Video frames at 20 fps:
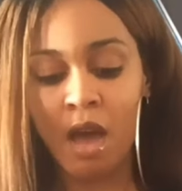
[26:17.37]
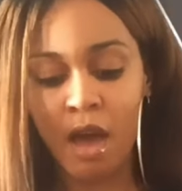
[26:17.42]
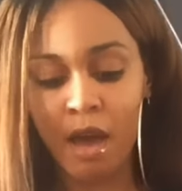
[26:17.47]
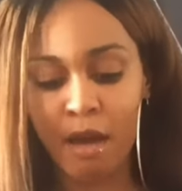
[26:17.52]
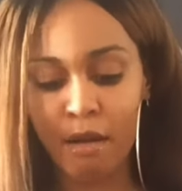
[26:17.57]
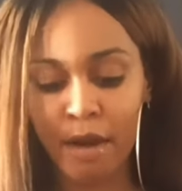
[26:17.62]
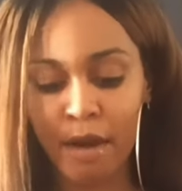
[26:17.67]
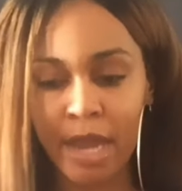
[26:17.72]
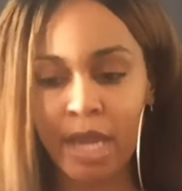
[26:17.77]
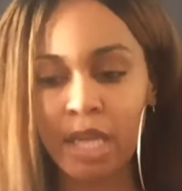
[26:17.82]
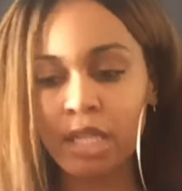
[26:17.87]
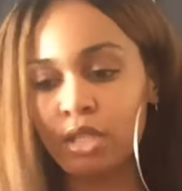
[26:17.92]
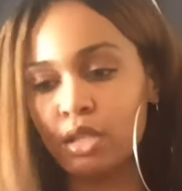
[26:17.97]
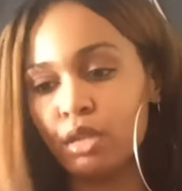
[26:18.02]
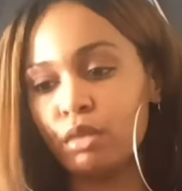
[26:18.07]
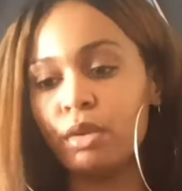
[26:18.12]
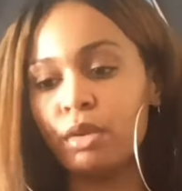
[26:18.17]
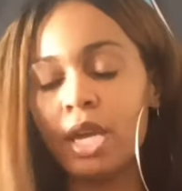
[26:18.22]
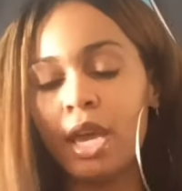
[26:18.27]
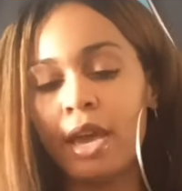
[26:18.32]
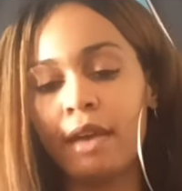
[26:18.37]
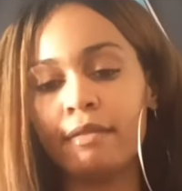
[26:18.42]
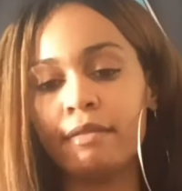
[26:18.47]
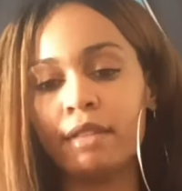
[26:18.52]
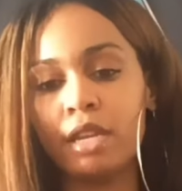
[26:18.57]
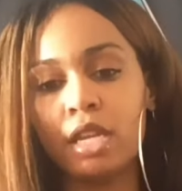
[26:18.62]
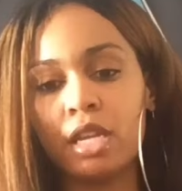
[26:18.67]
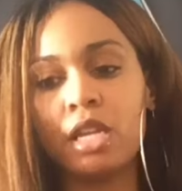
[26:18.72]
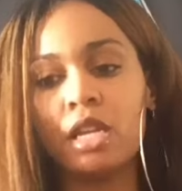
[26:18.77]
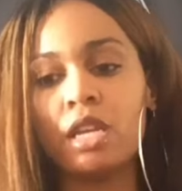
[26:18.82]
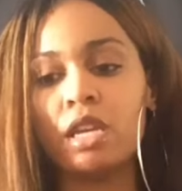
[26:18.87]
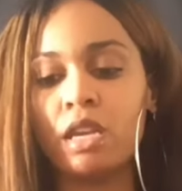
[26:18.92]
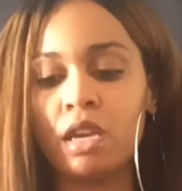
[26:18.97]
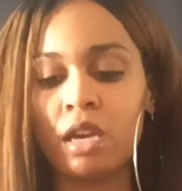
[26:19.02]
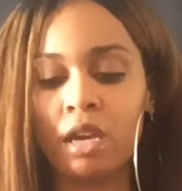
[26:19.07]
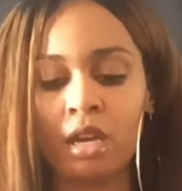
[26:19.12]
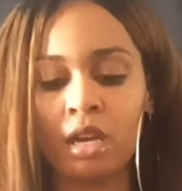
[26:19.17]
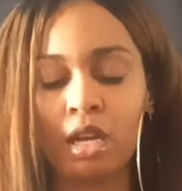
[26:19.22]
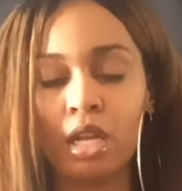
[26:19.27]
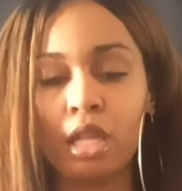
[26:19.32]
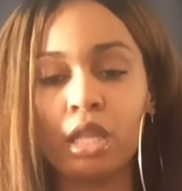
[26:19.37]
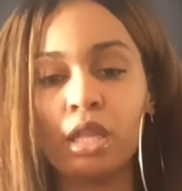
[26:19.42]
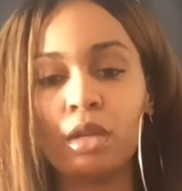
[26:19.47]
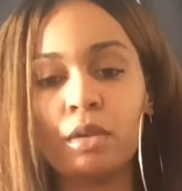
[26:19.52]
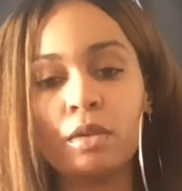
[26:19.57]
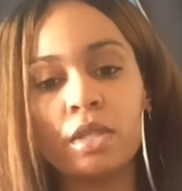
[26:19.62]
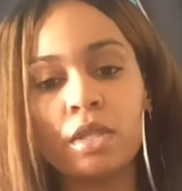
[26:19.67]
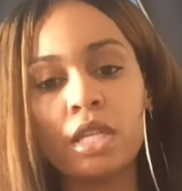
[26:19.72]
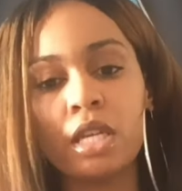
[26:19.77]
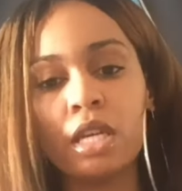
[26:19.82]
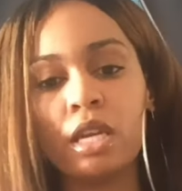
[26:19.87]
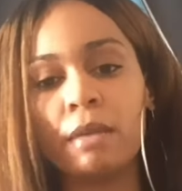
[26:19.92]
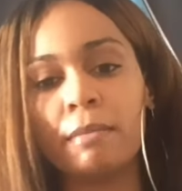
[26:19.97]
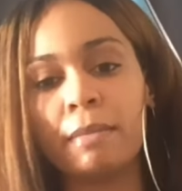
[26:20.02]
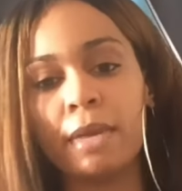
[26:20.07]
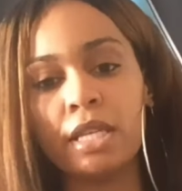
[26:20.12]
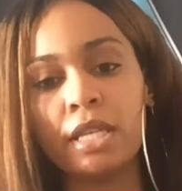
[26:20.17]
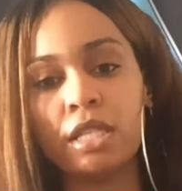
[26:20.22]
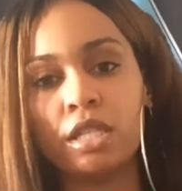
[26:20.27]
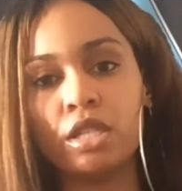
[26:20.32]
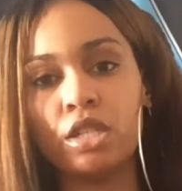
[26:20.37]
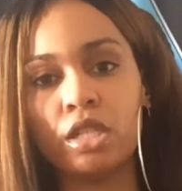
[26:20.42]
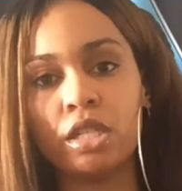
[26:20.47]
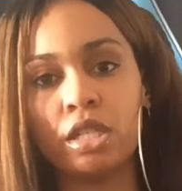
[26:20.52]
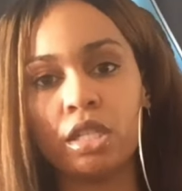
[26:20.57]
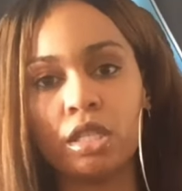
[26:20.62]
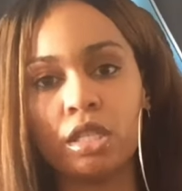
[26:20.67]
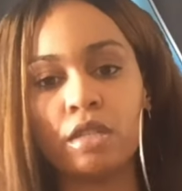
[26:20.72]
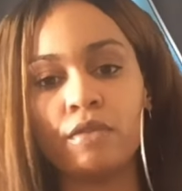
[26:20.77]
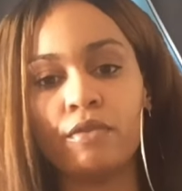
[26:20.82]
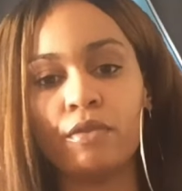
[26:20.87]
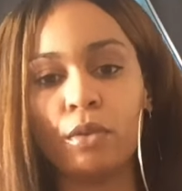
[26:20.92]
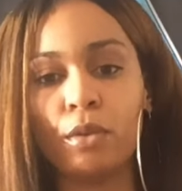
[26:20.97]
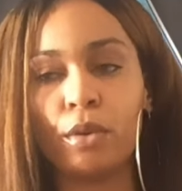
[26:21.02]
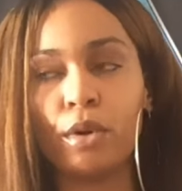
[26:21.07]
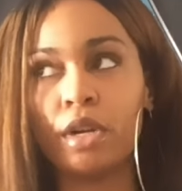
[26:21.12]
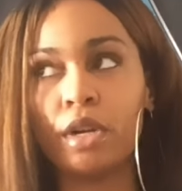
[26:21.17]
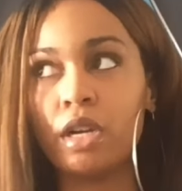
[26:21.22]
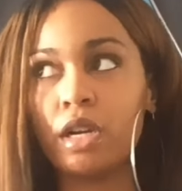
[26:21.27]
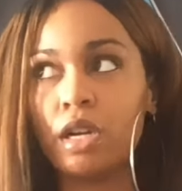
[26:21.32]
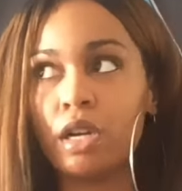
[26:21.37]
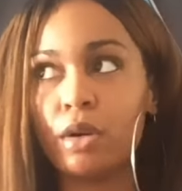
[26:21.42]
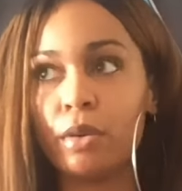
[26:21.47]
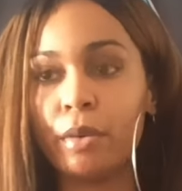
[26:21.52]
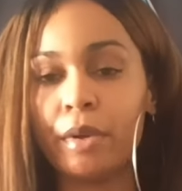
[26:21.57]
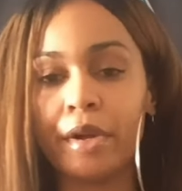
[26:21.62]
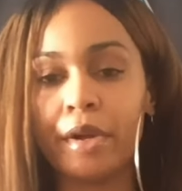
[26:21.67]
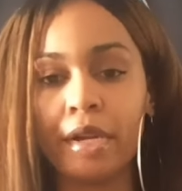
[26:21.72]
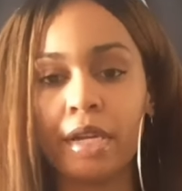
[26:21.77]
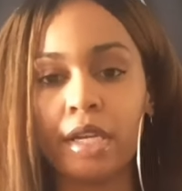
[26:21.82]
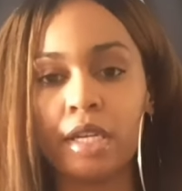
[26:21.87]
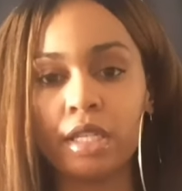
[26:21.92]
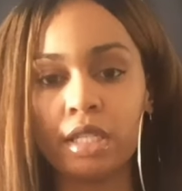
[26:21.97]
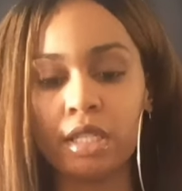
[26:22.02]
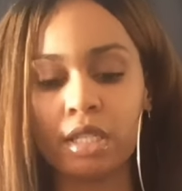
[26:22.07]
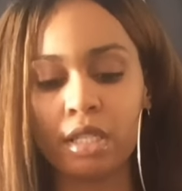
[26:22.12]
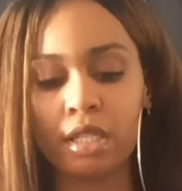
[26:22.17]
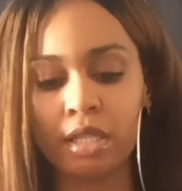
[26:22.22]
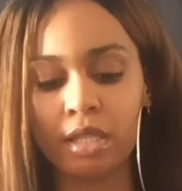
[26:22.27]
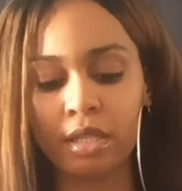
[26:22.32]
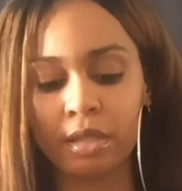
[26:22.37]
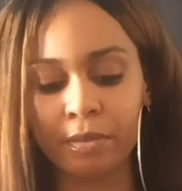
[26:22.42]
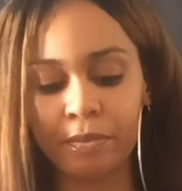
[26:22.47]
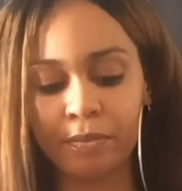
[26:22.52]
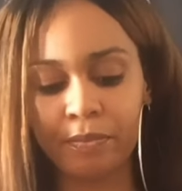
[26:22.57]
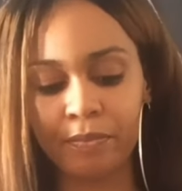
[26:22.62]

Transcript: All right, do we have any closing messages for Aquarius?